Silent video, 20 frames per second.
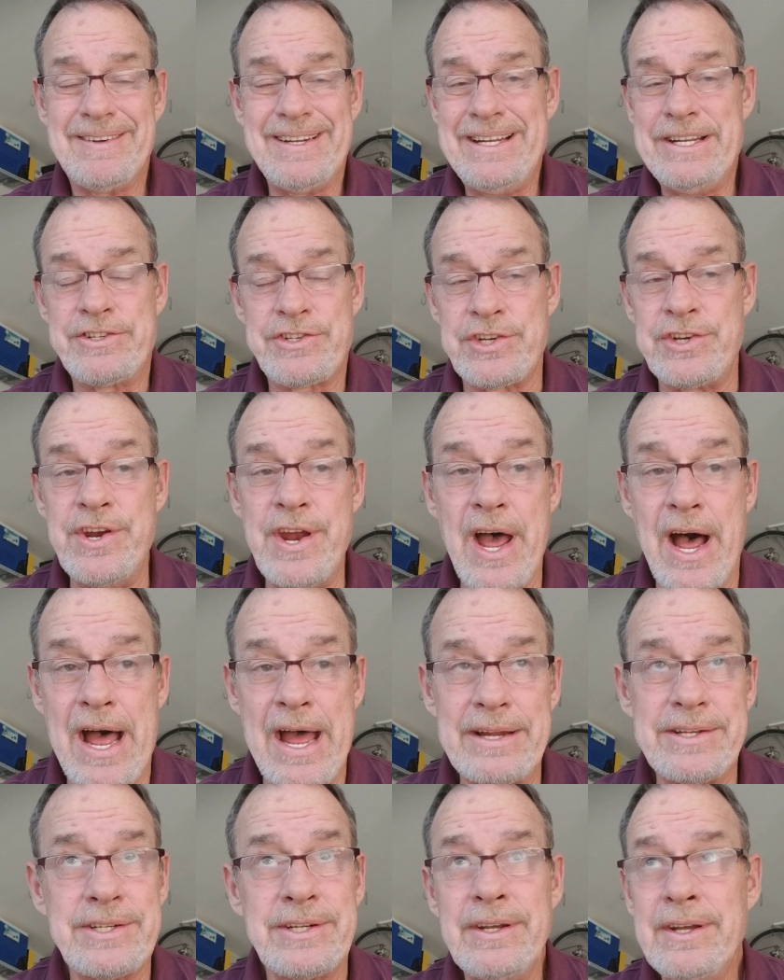It's
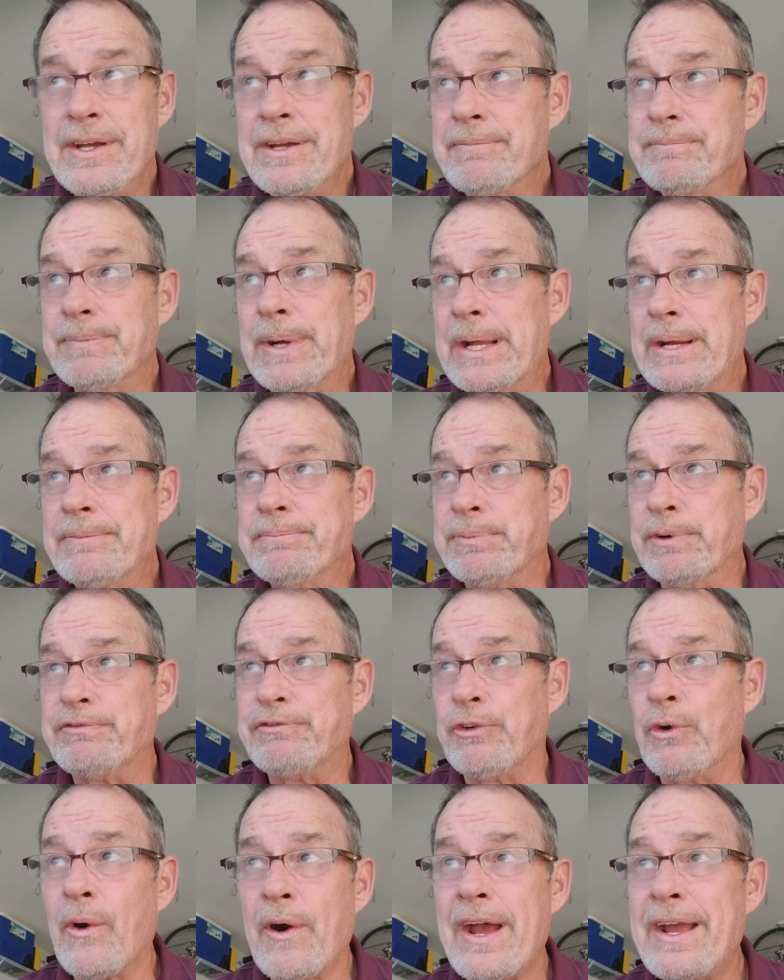not. But
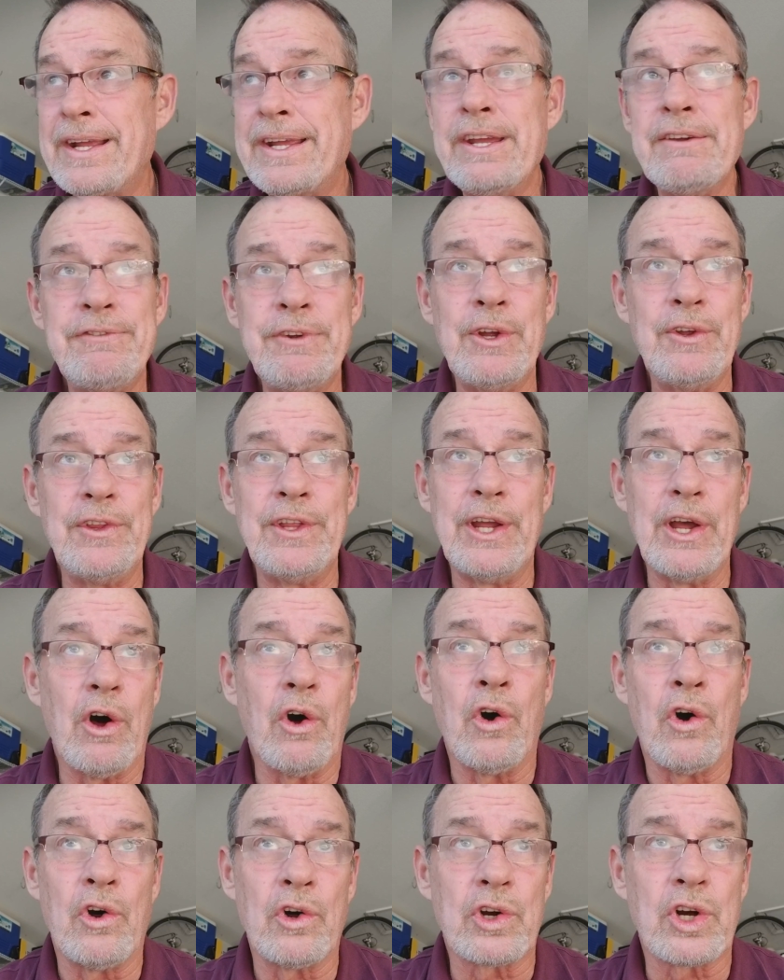before I give you the
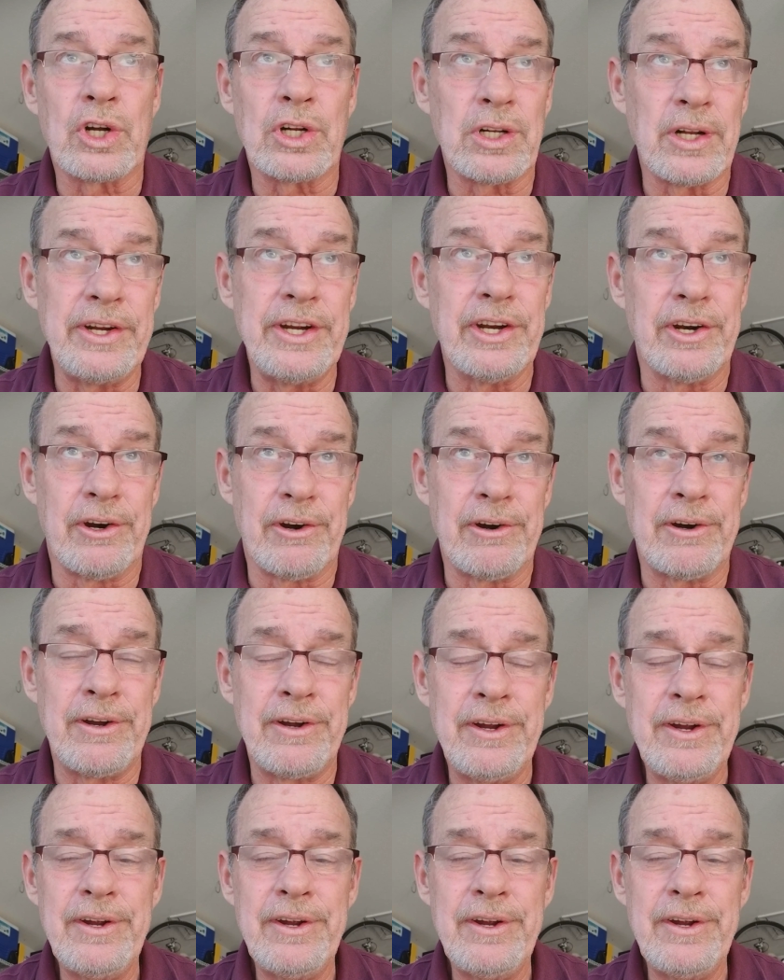all clear